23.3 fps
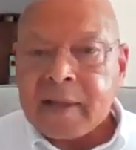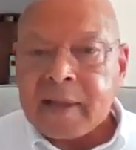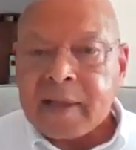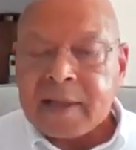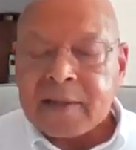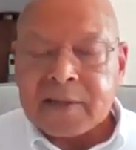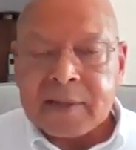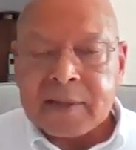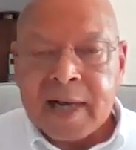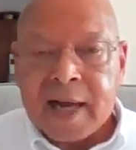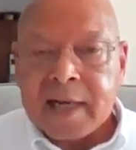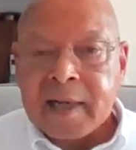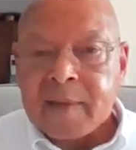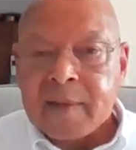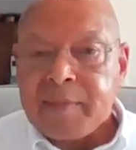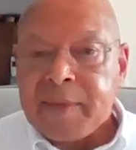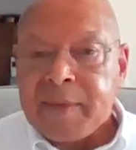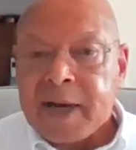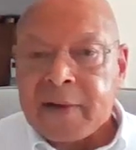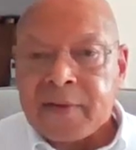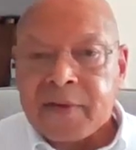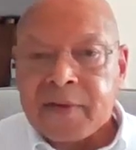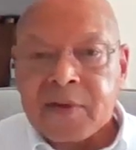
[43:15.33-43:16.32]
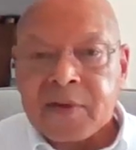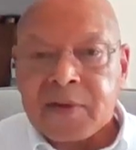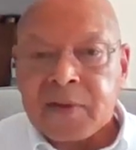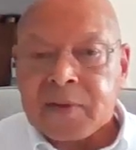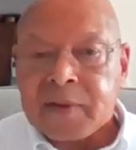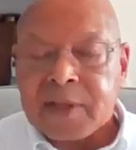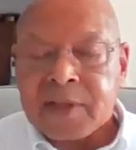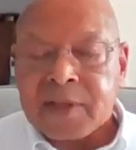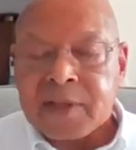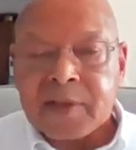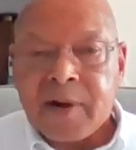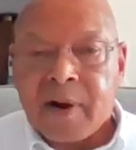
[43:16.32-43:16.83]
It's not a matter that you
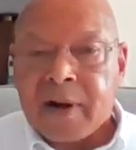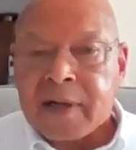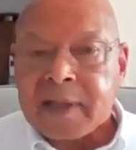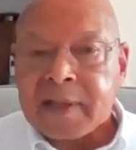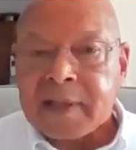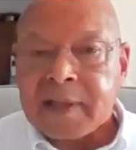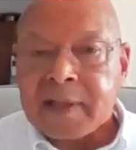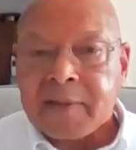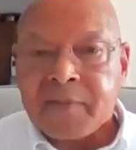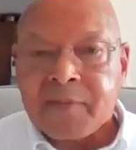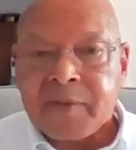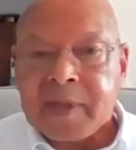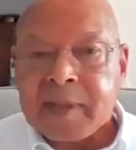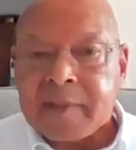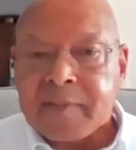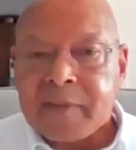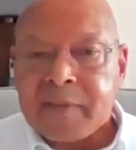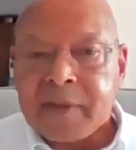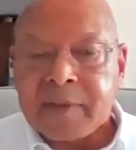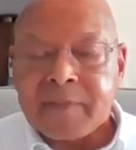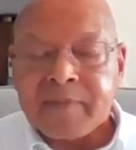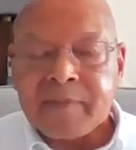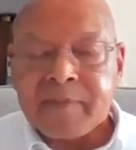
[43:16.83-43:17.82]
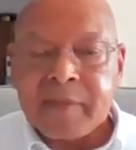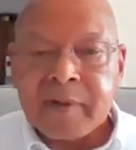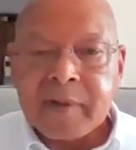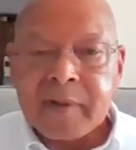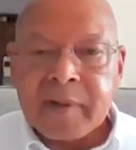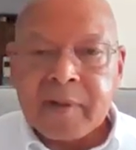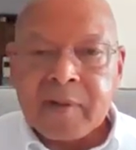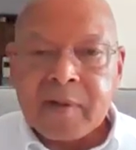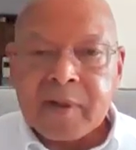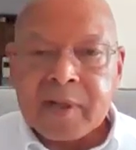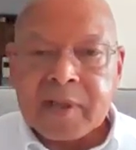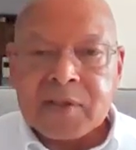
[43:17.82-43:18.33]
discard it if they're
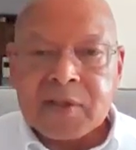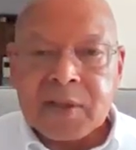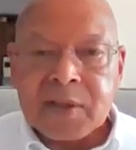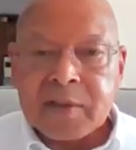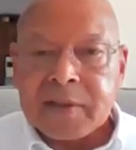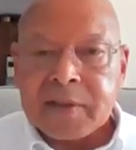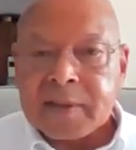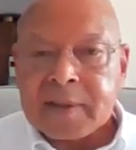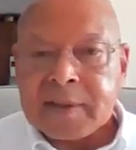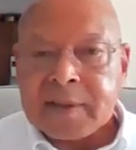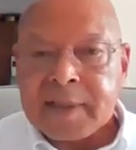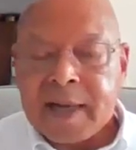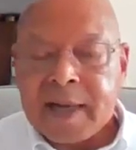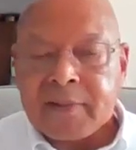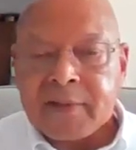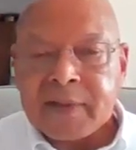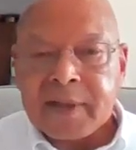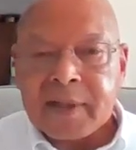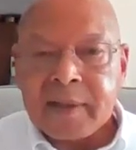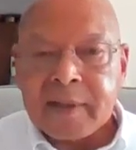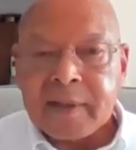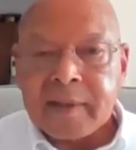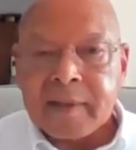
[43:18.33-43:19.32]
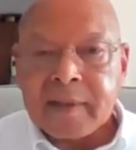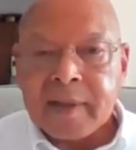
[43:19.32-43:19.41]
considered a townie.